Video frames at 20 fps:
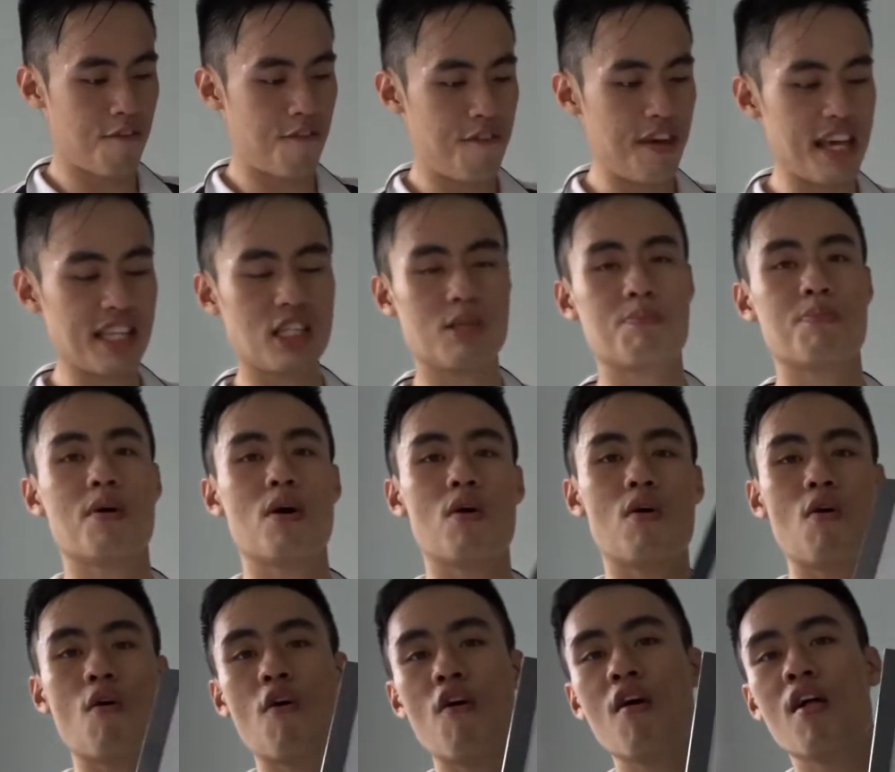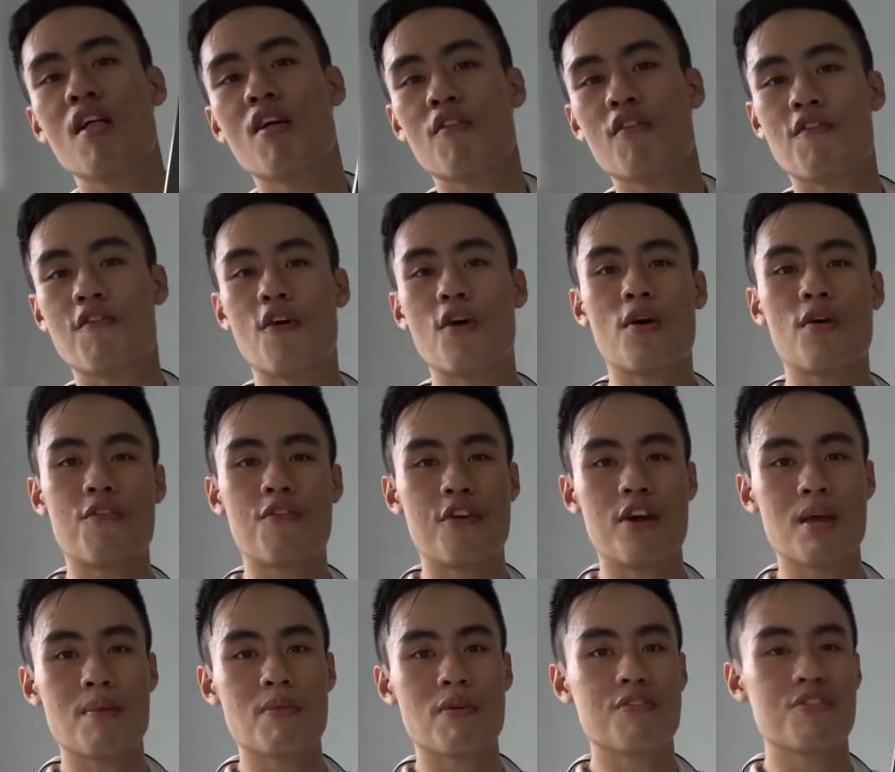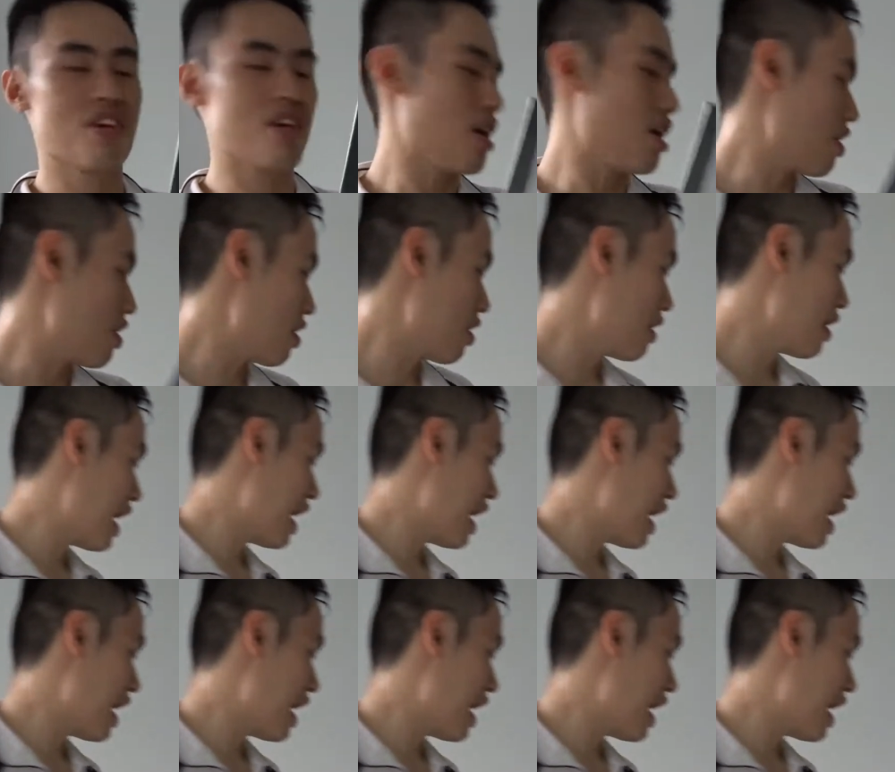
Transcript: fishbowl photo frame over here,